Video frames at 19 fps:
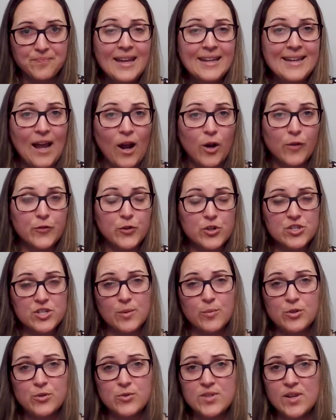Now, if you're
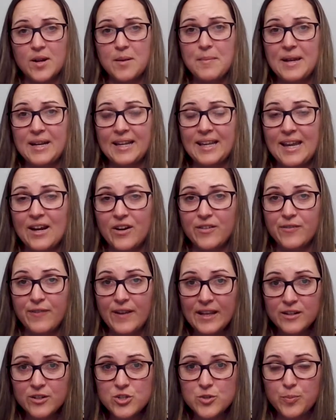someone who's on a Medicare
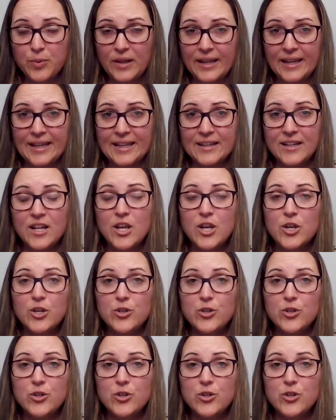Advantage plan,